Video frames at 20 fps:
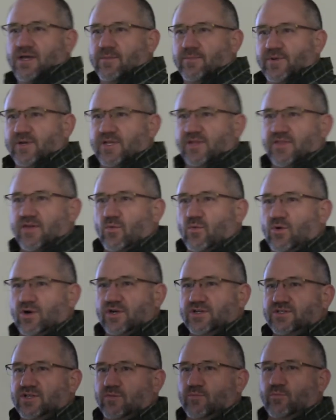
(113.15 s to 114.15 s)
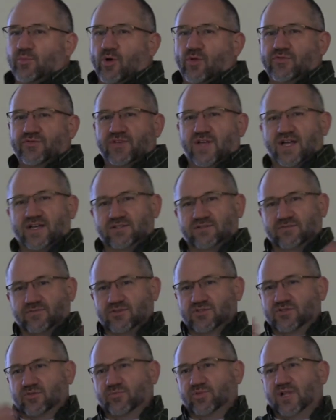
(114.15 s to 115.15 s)
company that works on both sides of the
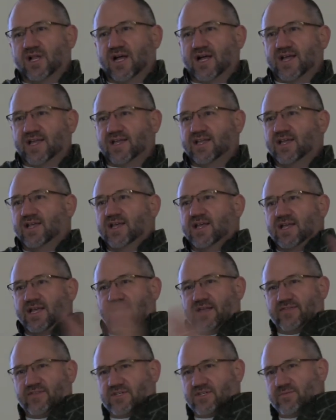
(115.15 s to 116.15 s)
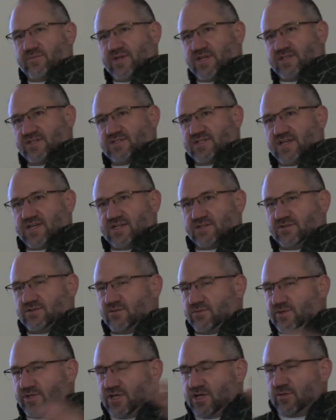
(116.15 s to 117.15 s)
supply and the demand side.
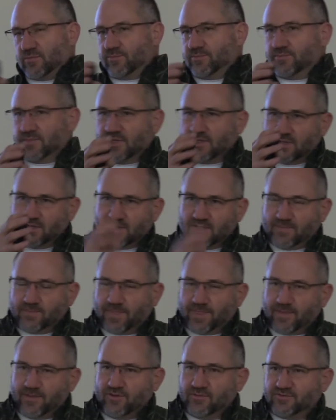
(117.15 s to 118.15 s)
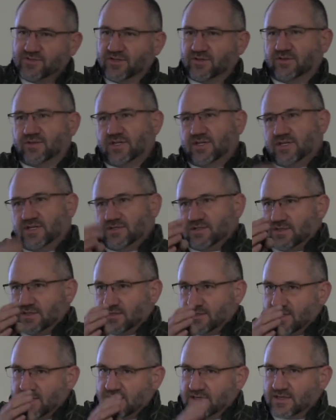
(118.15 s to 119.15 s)
So we help utilities and,
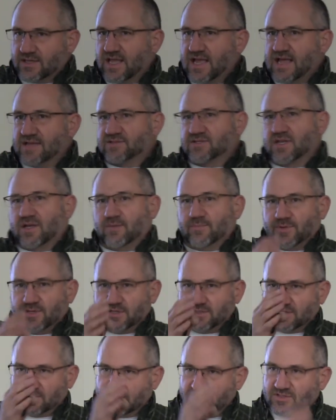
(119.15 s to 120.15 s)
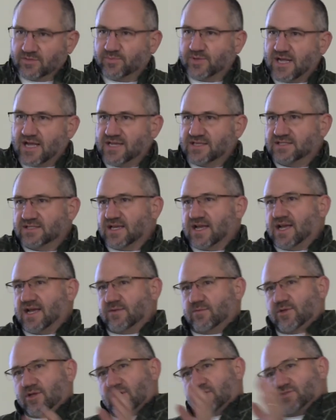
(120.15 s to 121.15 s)
and gas companies on the supply
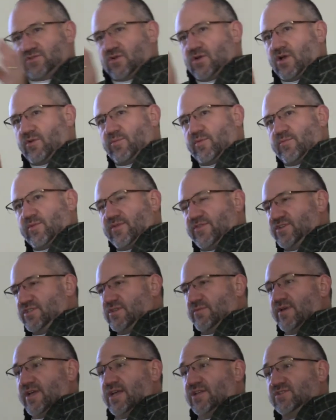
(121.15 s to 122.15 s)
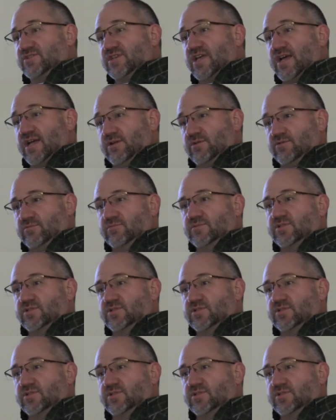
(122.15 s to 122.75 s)
side. We also help them on the demand side,